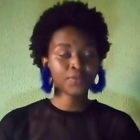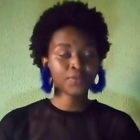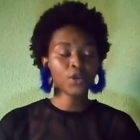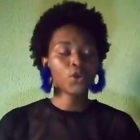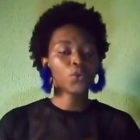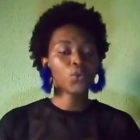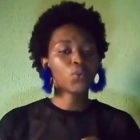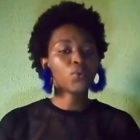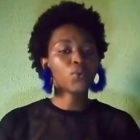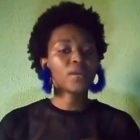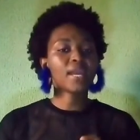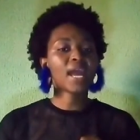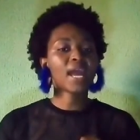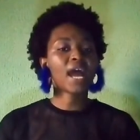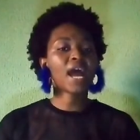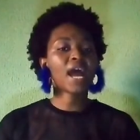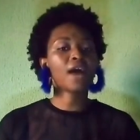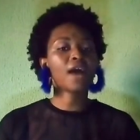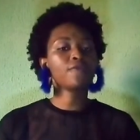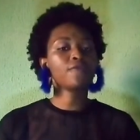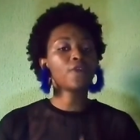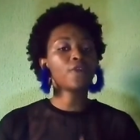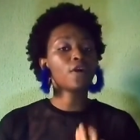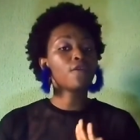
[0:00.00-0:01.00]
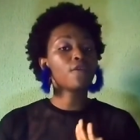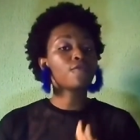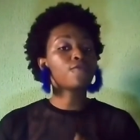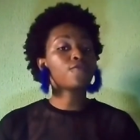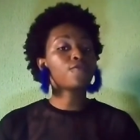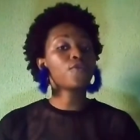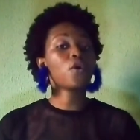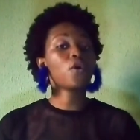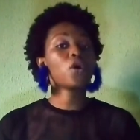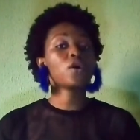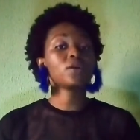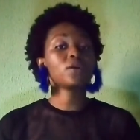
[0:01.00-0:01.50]
We have
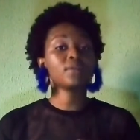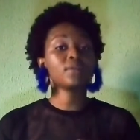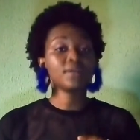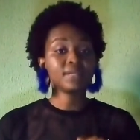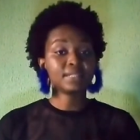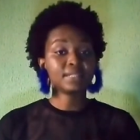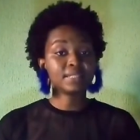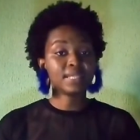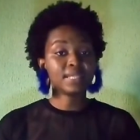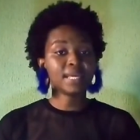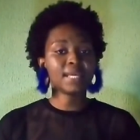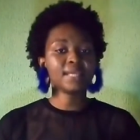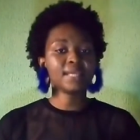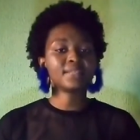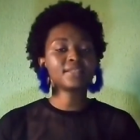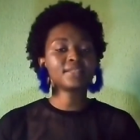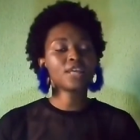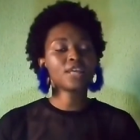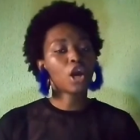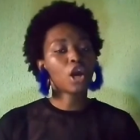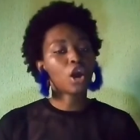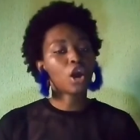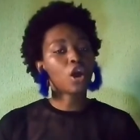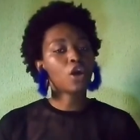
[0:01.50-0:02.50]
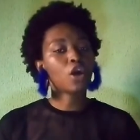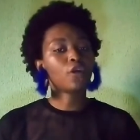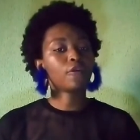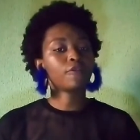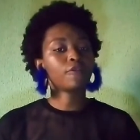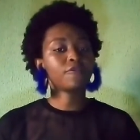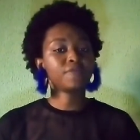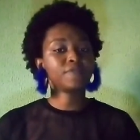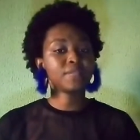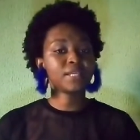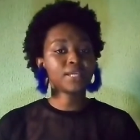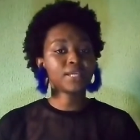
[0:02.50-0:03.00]
4 days
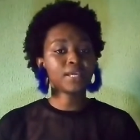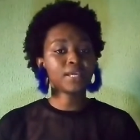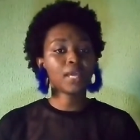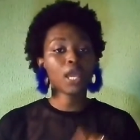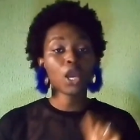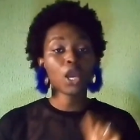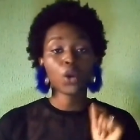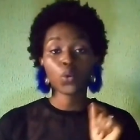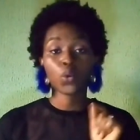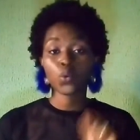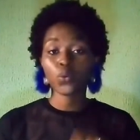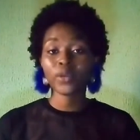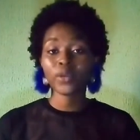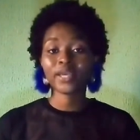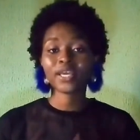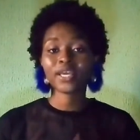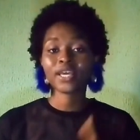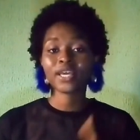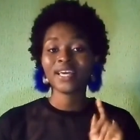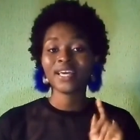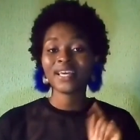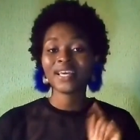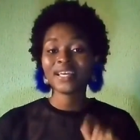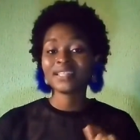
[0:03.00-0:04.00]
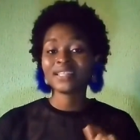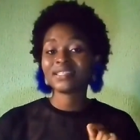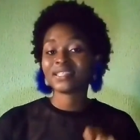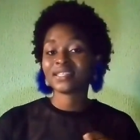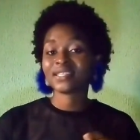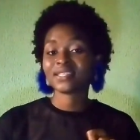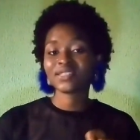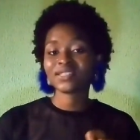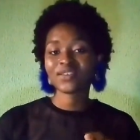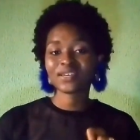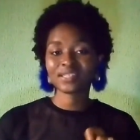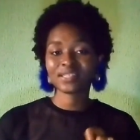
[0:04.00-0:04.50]
of the week. It is
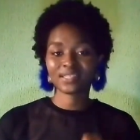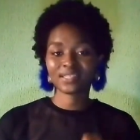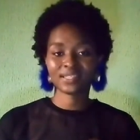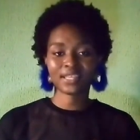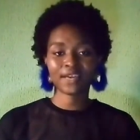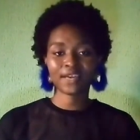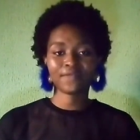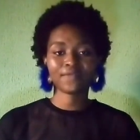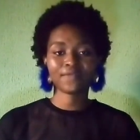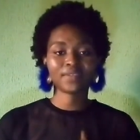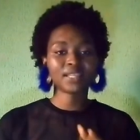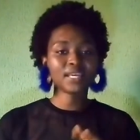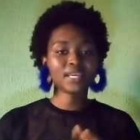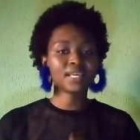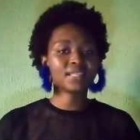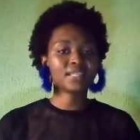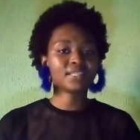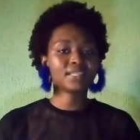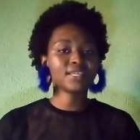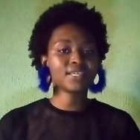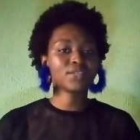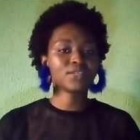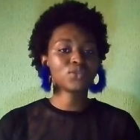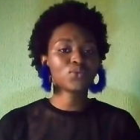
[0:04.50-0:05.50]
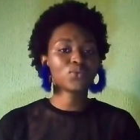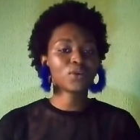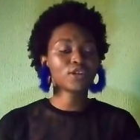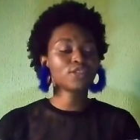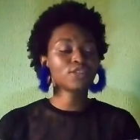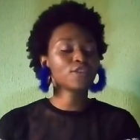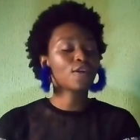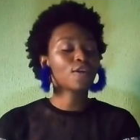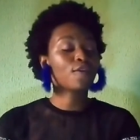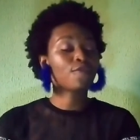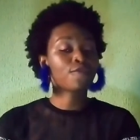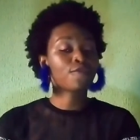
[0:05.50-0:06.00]
not 7. It is what?
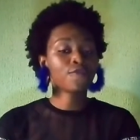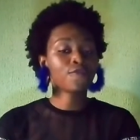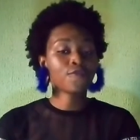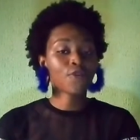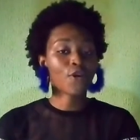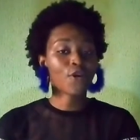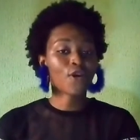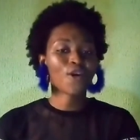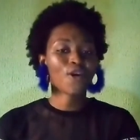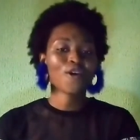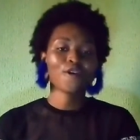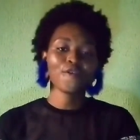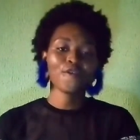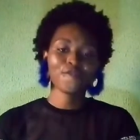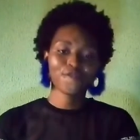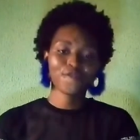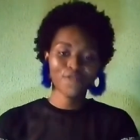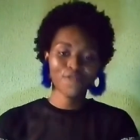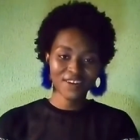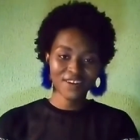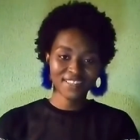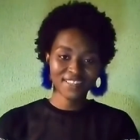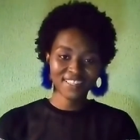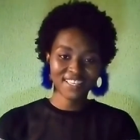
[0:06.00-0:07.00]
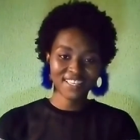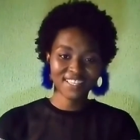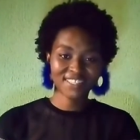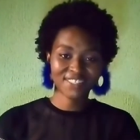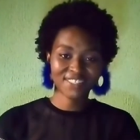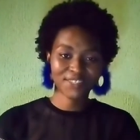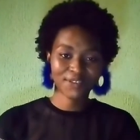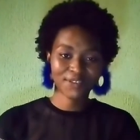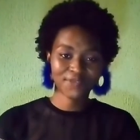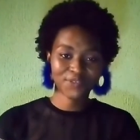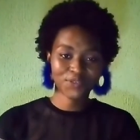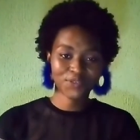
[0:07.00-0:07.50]
4. 4 days
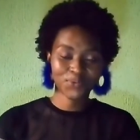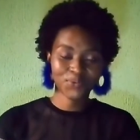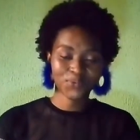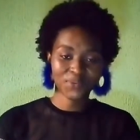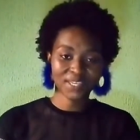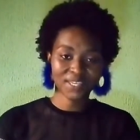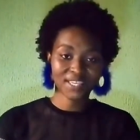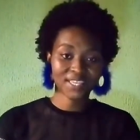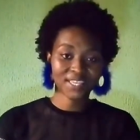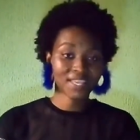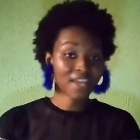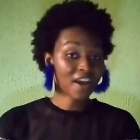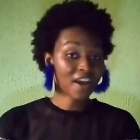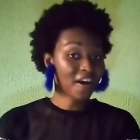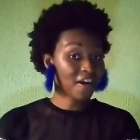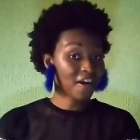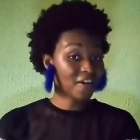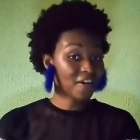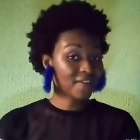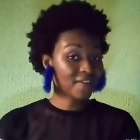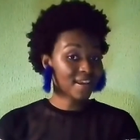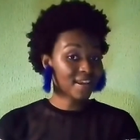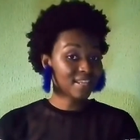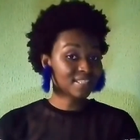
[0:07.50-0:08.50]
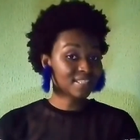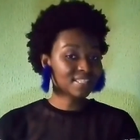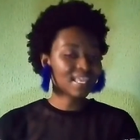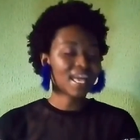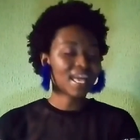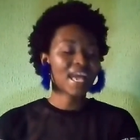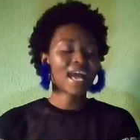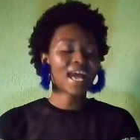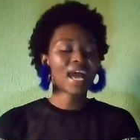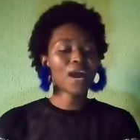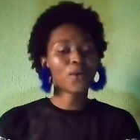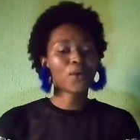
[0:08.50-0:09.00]
of the week. All right?
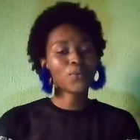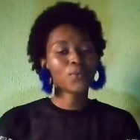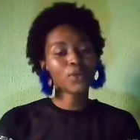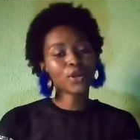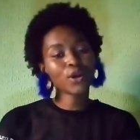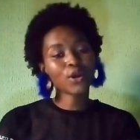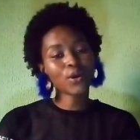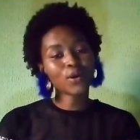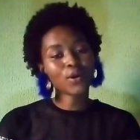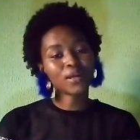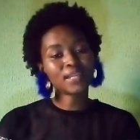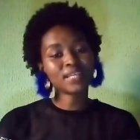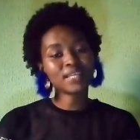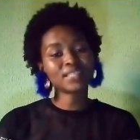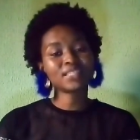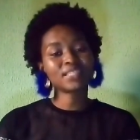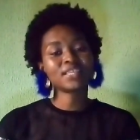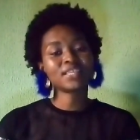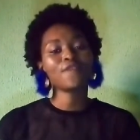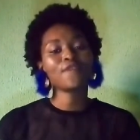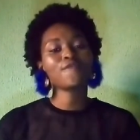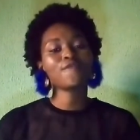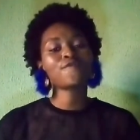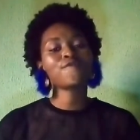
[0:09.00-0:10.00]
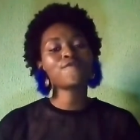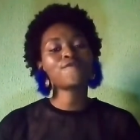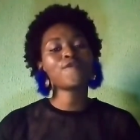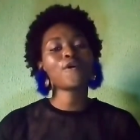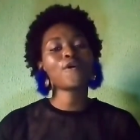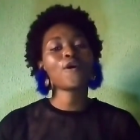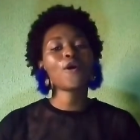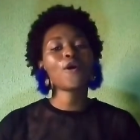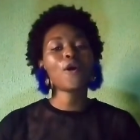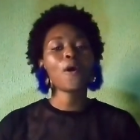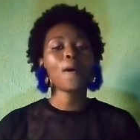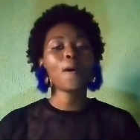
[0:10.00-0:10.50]
And we call it
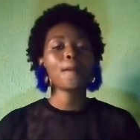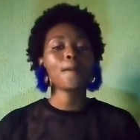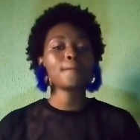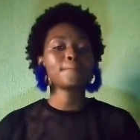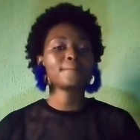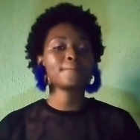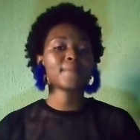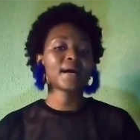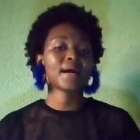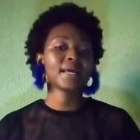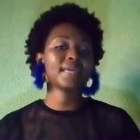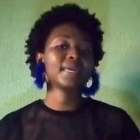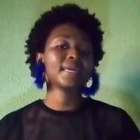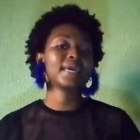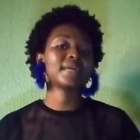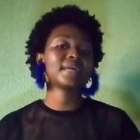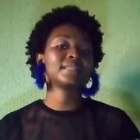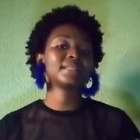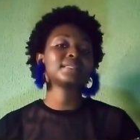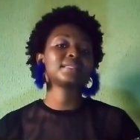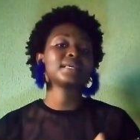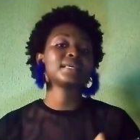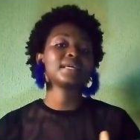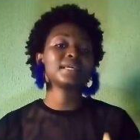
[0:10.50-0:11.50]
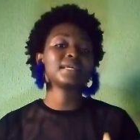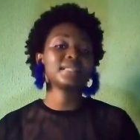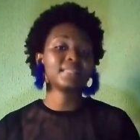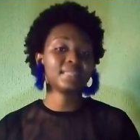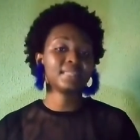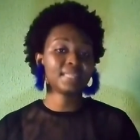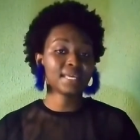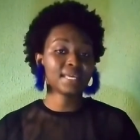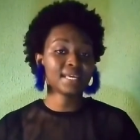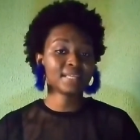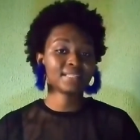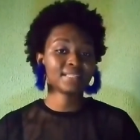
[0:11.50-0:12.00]
4 market
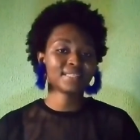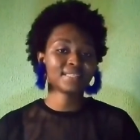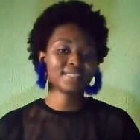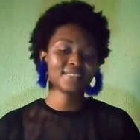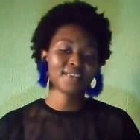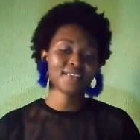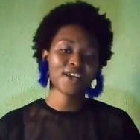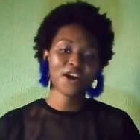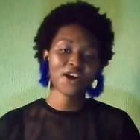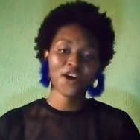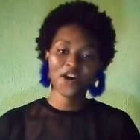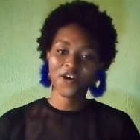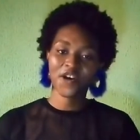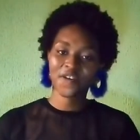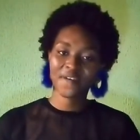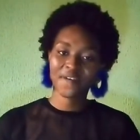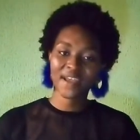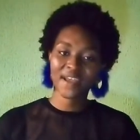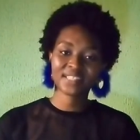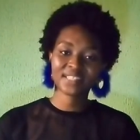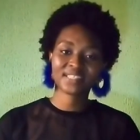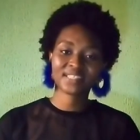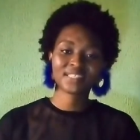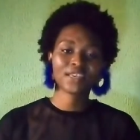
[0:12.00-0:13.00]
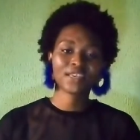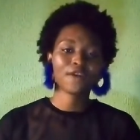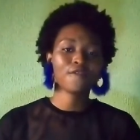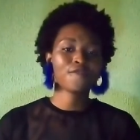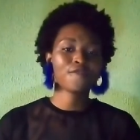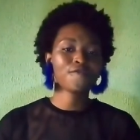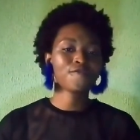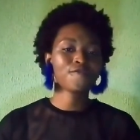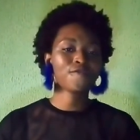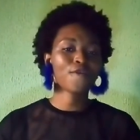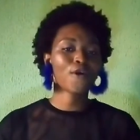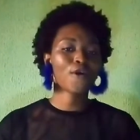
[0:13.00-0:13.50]
days. All right?
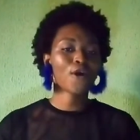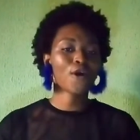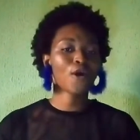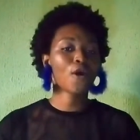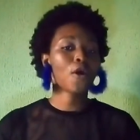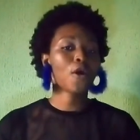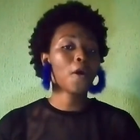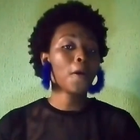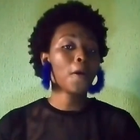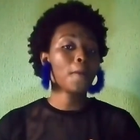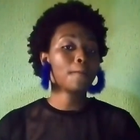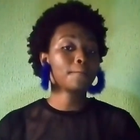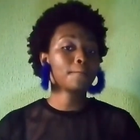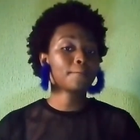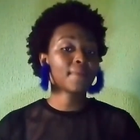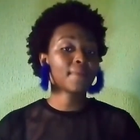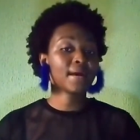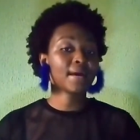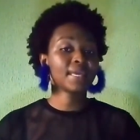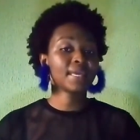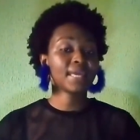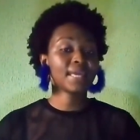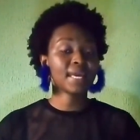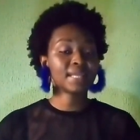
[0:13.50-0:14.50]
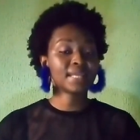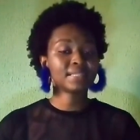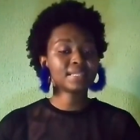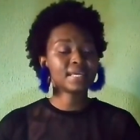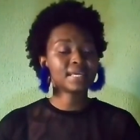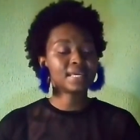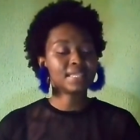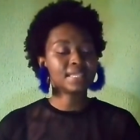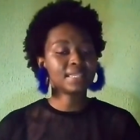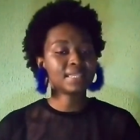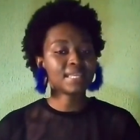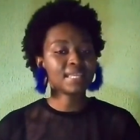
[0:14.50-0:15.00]
4 market
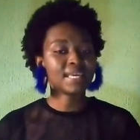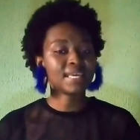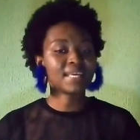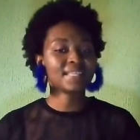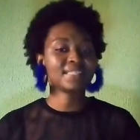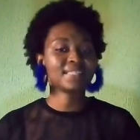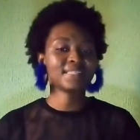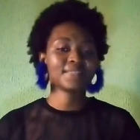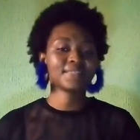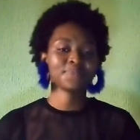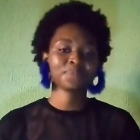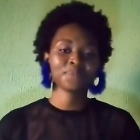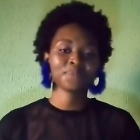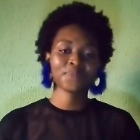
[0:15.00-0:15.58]
days.